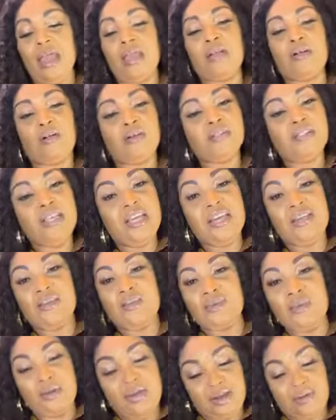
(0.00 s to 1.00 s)
and
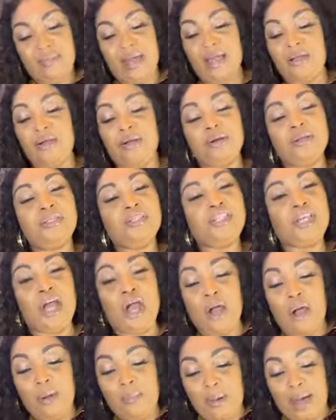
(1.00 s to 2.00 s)
continue doing my good
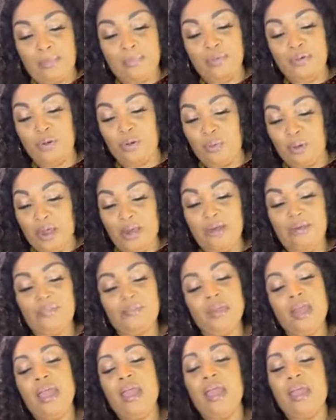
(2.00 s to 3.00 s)
job I'm doing
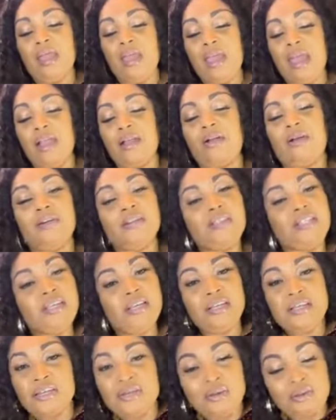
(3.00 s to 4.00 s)
and
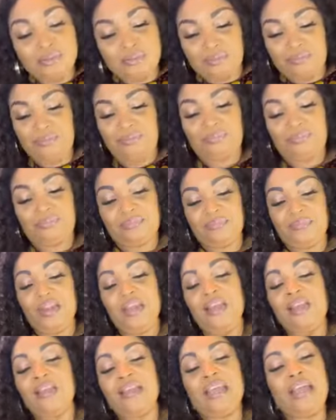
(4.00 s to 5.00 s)
continue
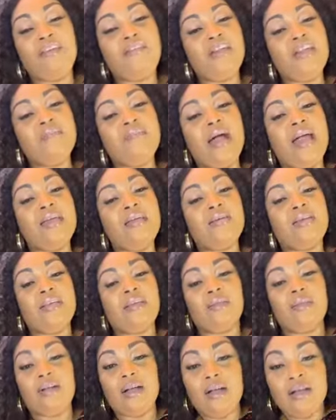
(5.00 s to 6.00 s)
giving my
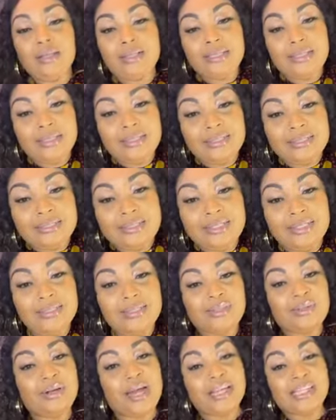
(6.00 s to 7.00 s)
good, good,
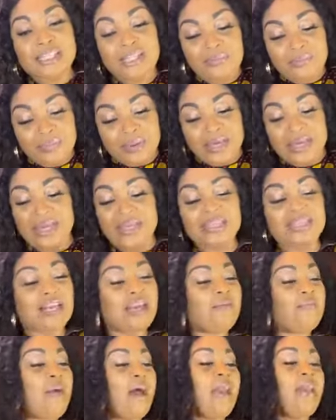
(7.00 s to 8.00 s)
good recipes
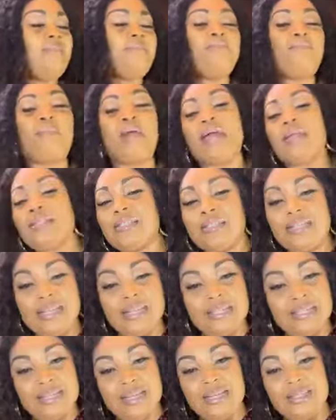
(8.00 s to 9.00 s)
and my best
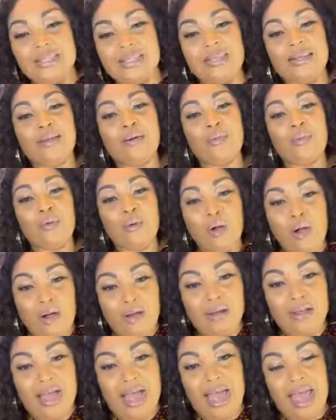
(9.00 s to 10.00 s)
seasonings in the
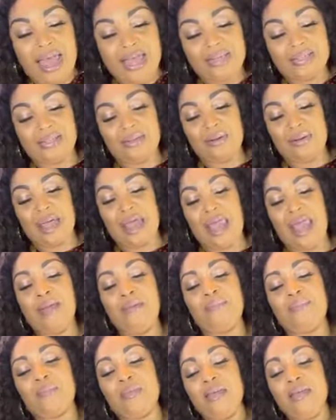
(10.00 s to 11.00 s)
world, guys,
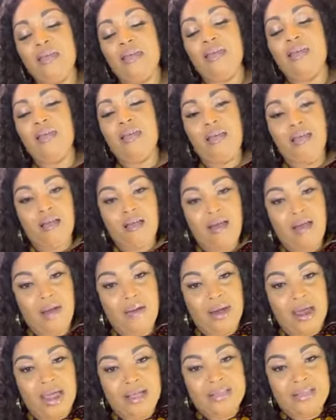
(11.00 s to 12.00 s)
okay?
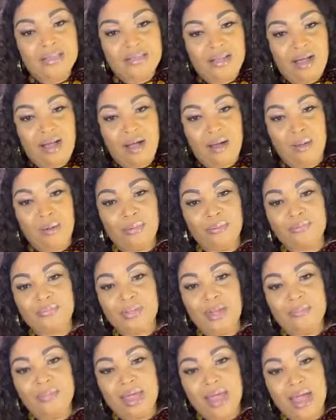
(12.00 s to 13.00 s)
All right, so,
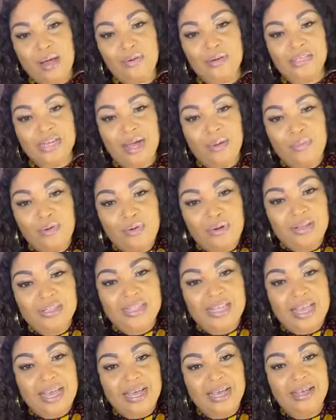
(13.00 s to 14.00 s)
man, I wish Abu
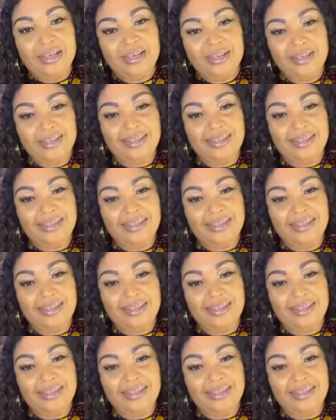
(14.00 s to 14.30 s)
was here.